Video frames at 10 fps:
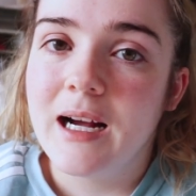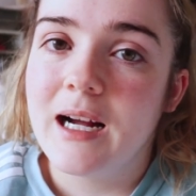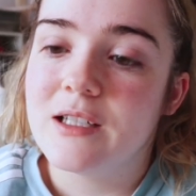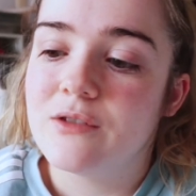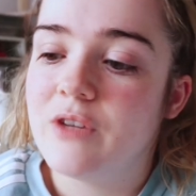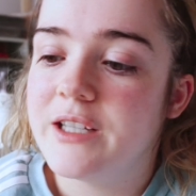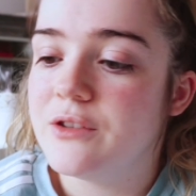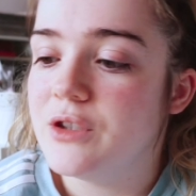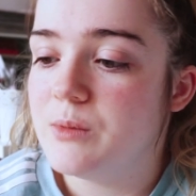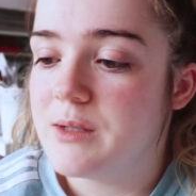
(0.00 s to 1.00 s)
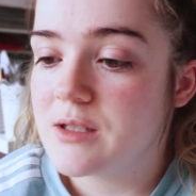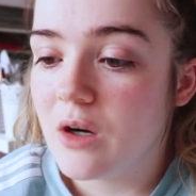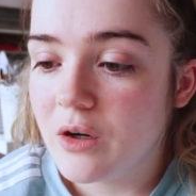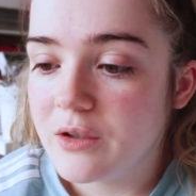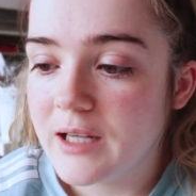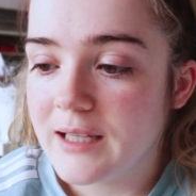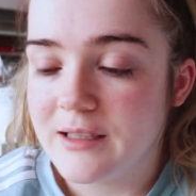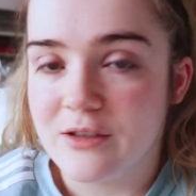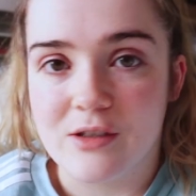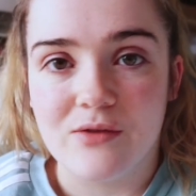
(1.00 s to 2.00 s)
and write the new ones on, and
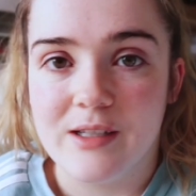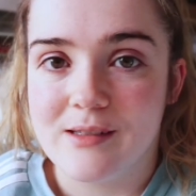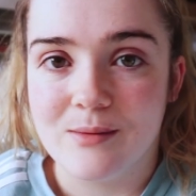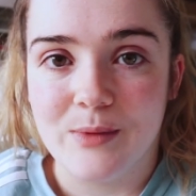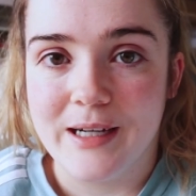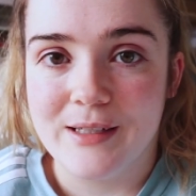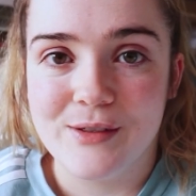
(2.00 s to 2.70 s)
then just find somewhere